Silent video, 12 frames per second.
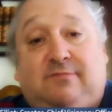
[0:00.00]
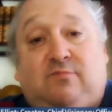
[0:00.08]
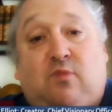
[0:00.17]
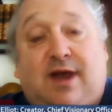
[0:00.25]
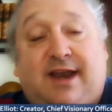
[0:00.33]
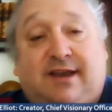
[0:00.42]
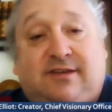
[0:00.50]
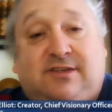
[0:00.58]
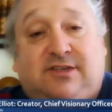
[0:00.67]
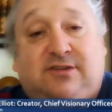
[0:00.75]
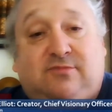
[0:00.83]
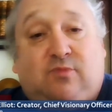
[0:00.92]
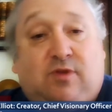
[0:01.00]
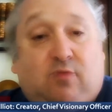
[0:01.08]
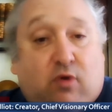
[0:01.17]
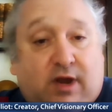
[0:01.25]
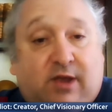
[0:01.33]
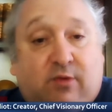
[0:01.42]
went into
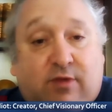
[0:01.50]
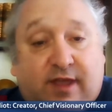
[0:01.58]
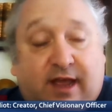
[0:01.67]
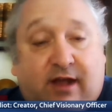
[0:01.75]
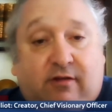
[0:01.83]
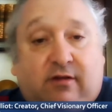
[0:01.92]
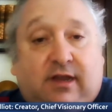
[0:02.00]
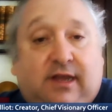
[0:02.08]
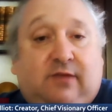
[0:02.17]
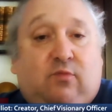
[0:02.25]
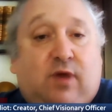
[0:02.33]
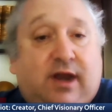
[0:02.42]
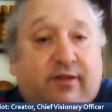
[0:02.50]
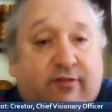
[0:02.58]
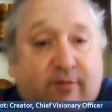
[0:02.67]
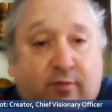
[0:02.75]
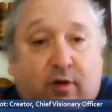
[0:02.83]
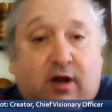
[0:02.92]
working with the elderly, went
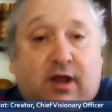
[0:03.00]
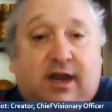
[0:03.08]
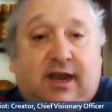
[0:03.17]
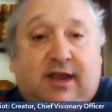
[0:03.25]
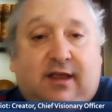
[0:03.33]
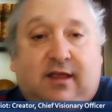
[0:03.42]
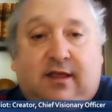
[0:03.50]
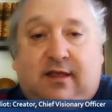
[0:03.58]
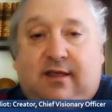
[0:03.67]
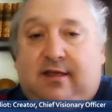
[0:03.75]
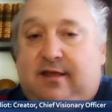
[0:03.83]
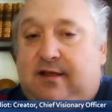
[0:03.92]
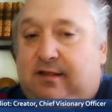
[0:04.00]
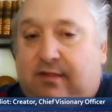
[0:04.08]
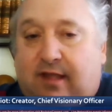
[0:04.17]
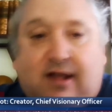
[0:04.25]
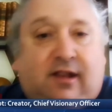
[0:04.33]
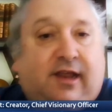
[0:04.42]
into marketing.
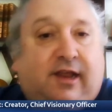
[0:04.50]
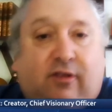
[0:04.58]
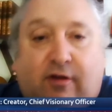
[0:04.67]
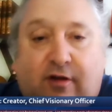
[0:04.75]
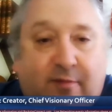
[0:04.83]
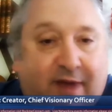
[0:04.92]
Luckily, learned